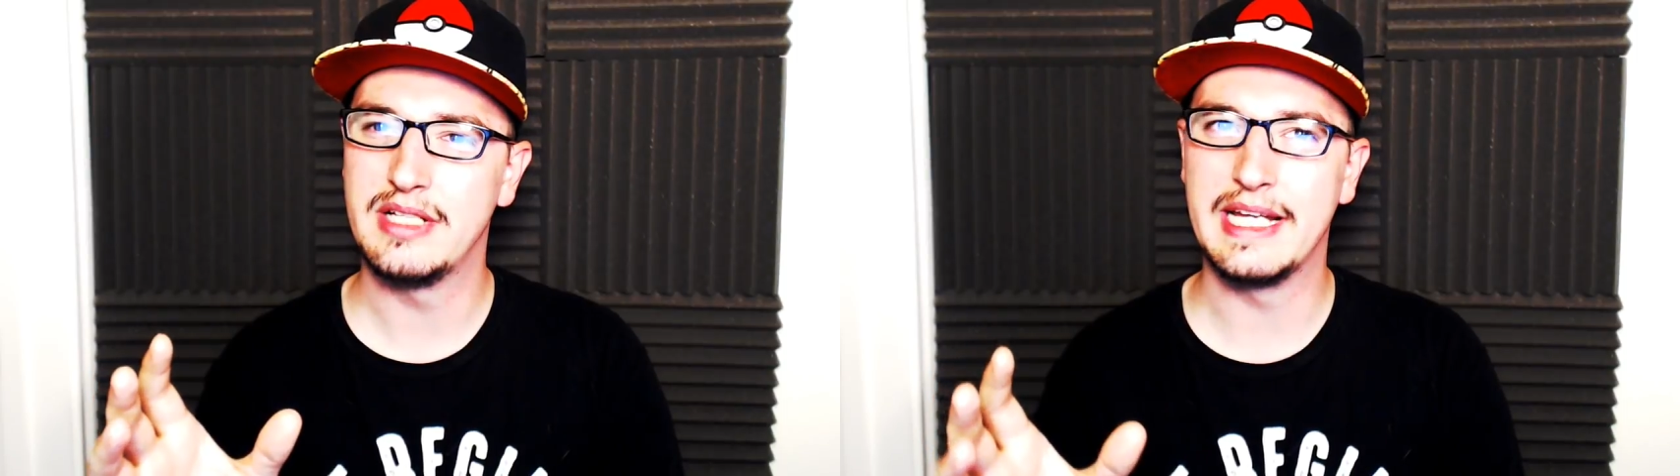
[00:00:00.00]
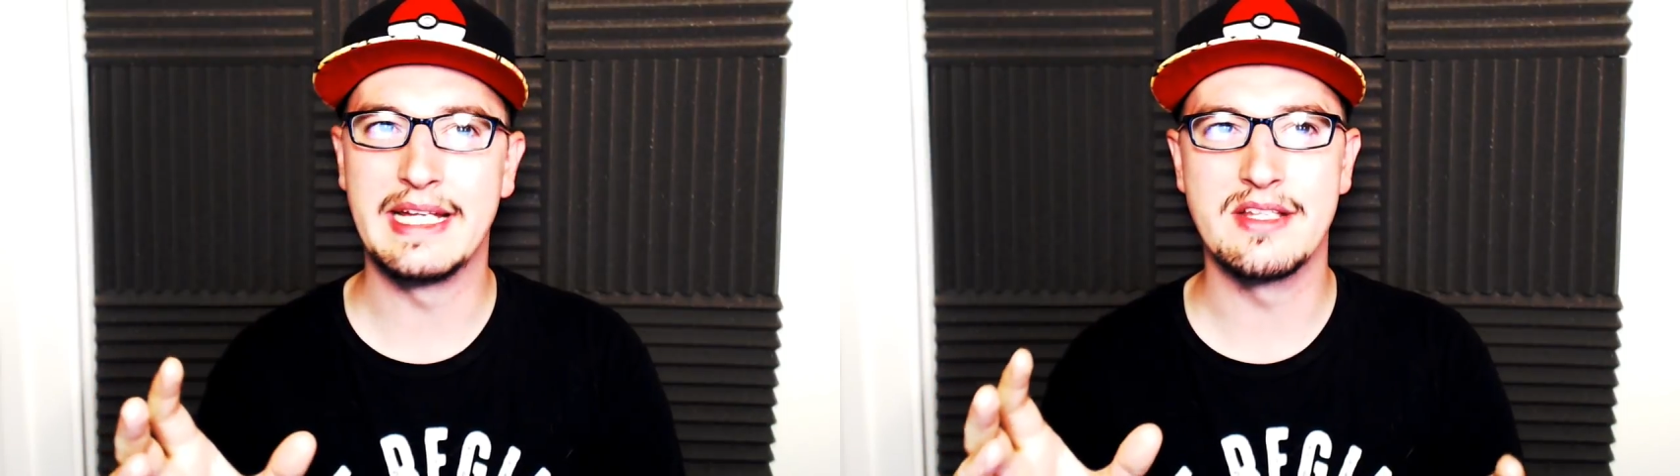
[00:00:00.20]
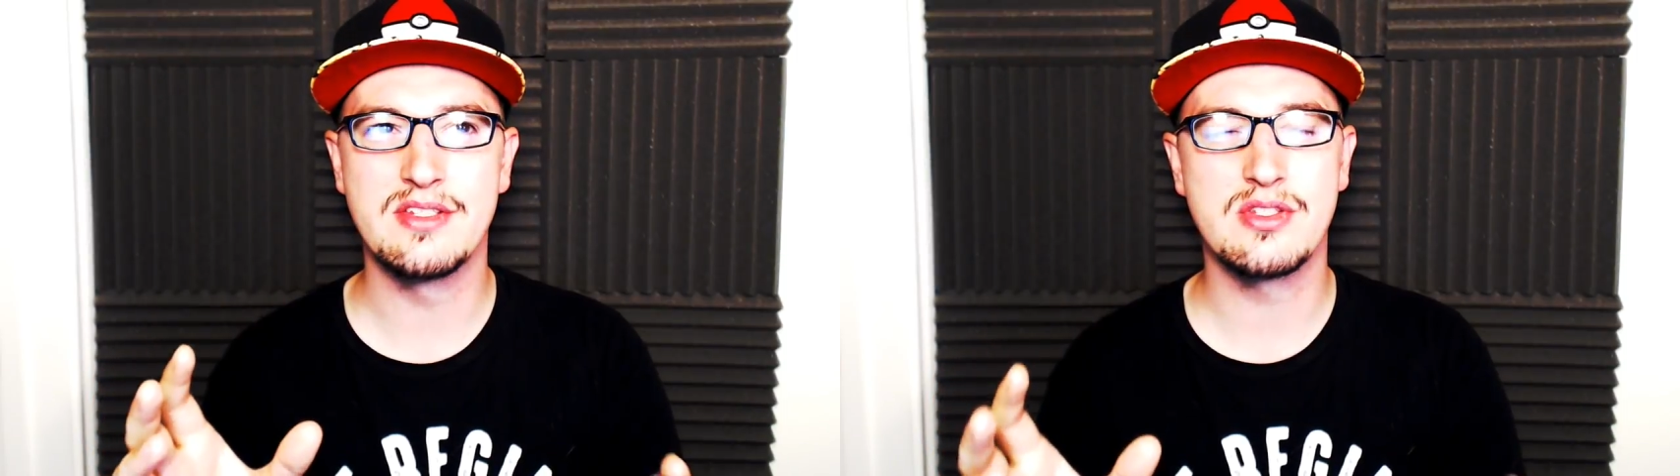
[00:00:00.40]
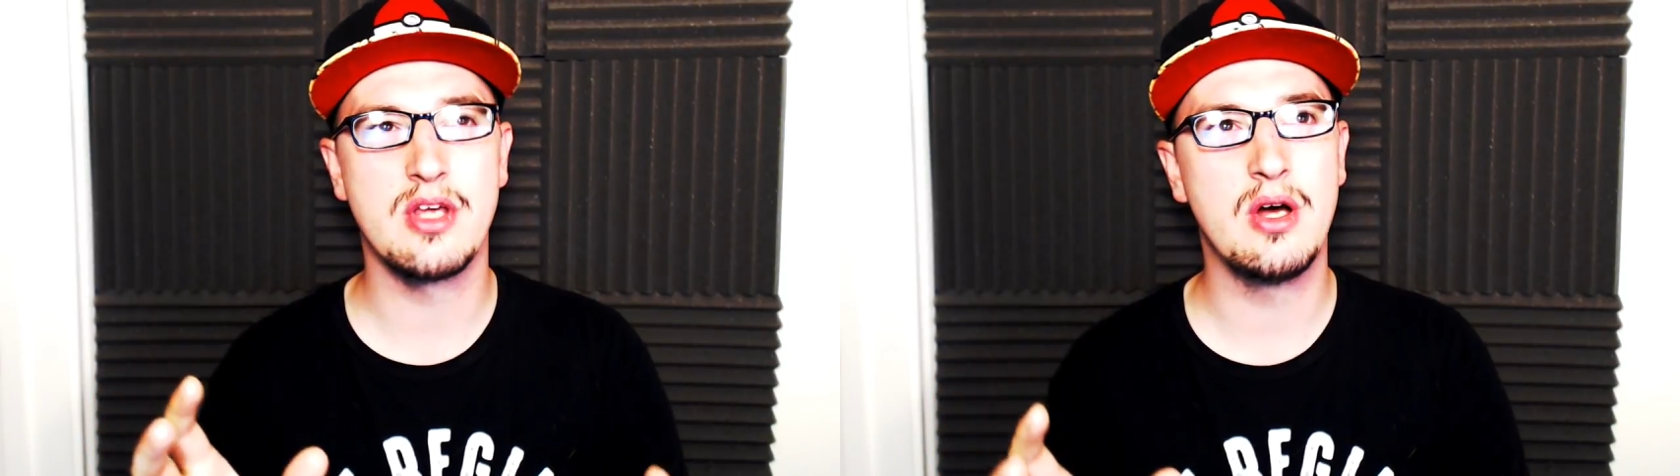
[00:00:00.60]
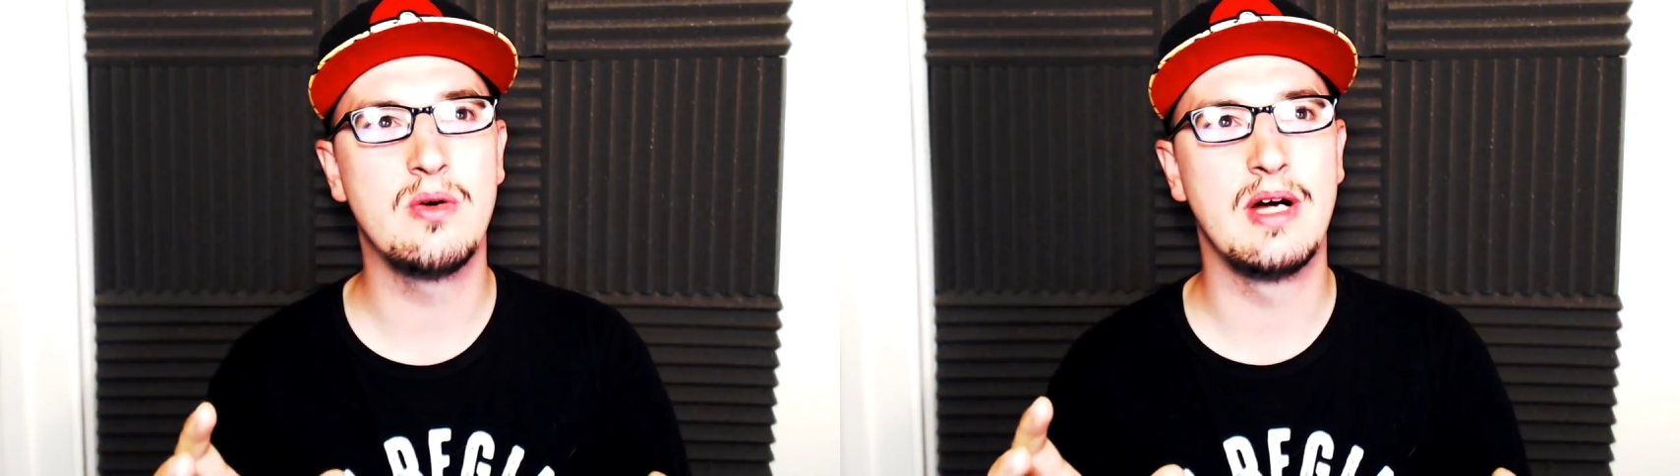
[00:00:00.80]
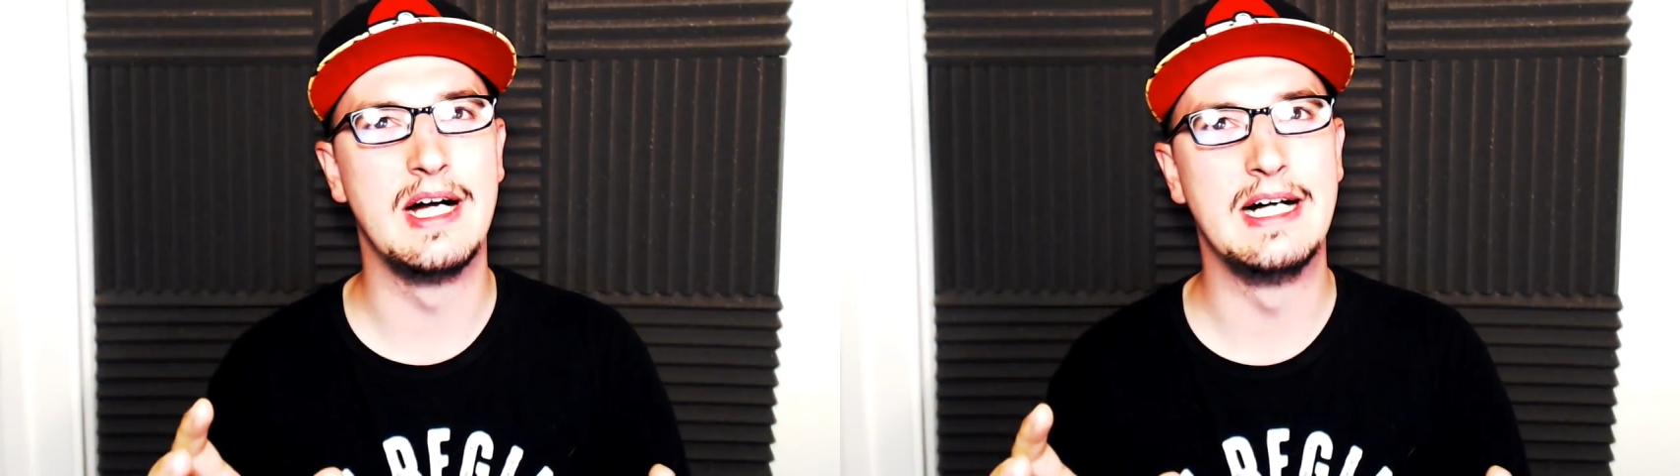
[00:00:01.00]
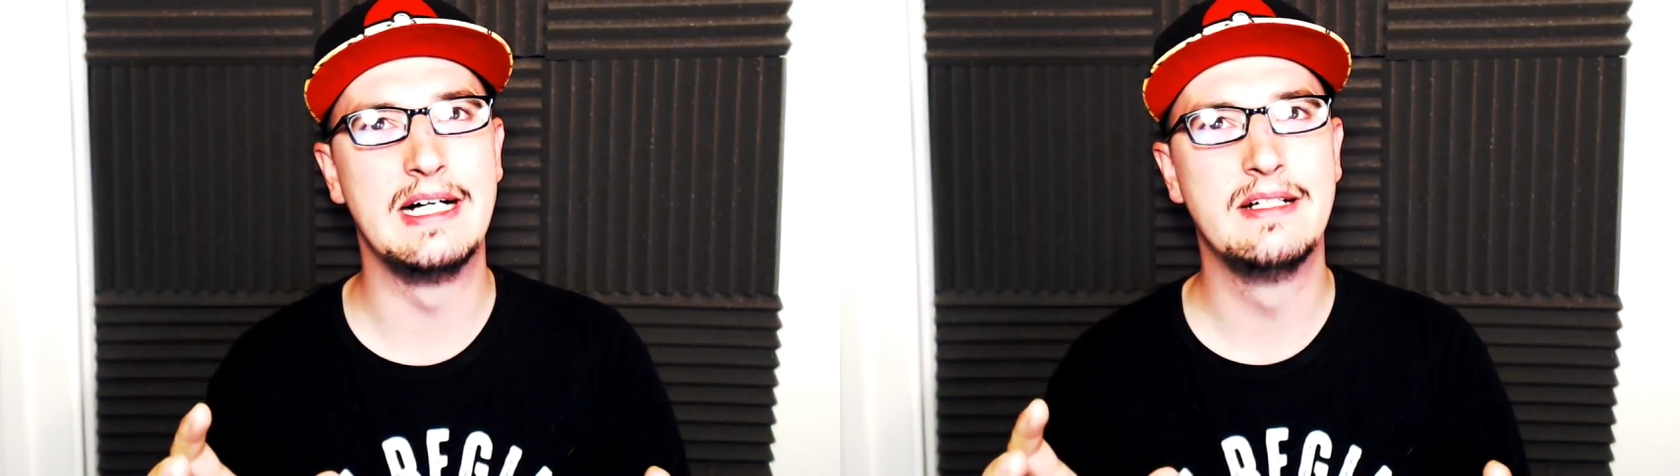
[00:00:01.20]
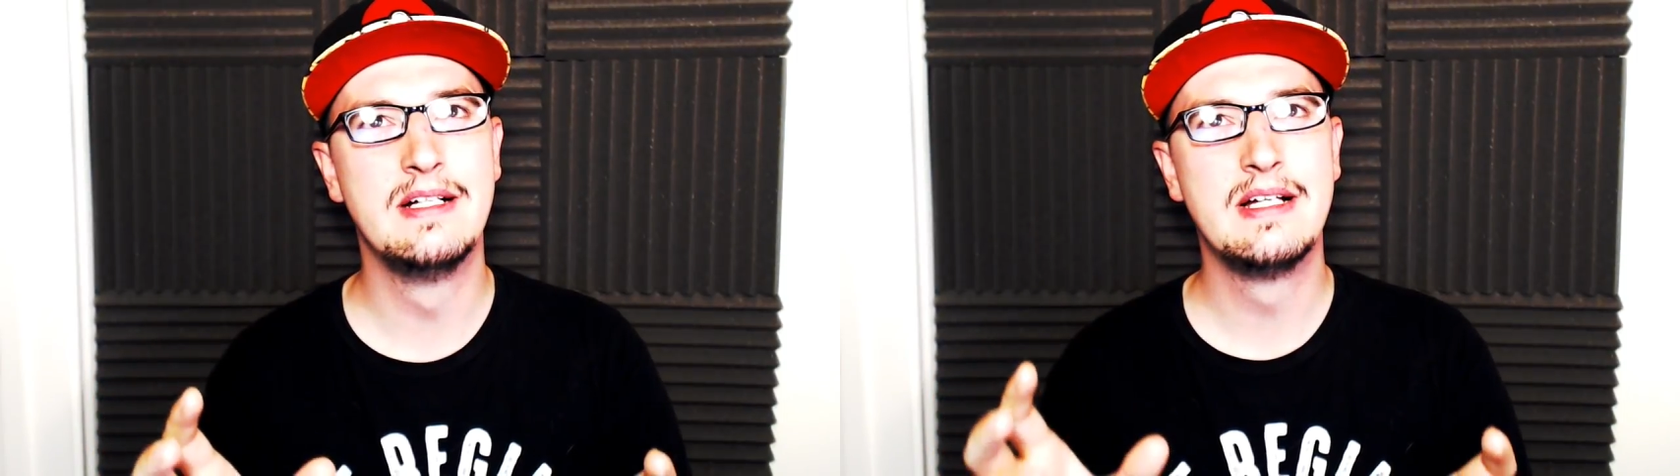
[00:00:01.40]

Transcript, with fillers: and so uh,